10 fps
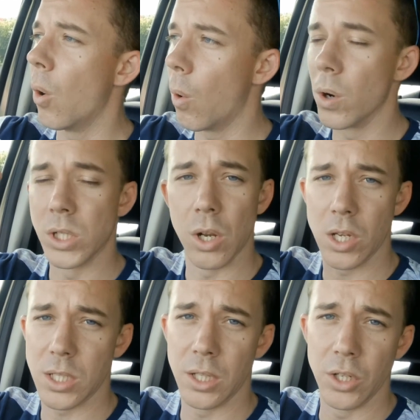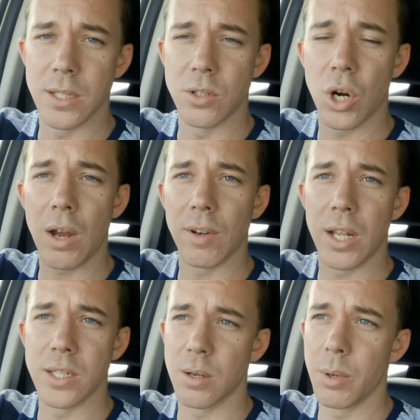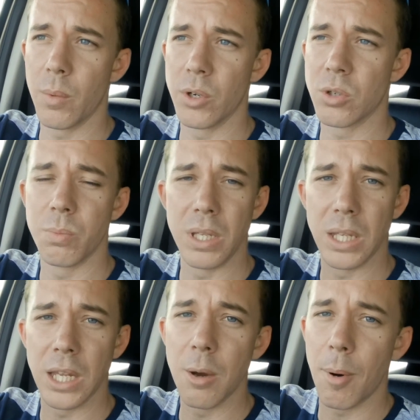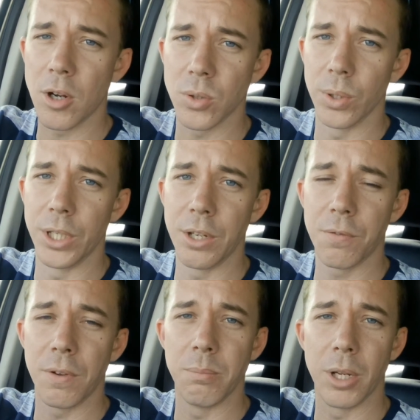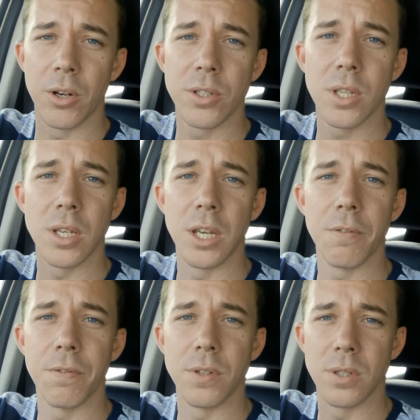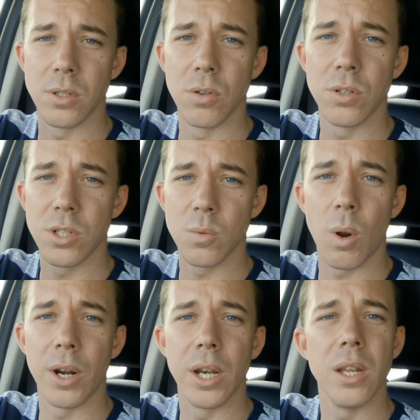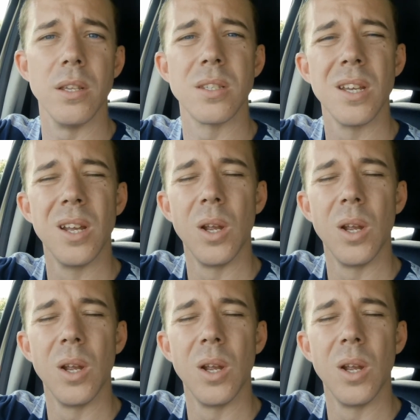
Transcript: or it's lost in the driveline somewhere, which would be the gearbox or the diff, and because the diff is as loose as what it is,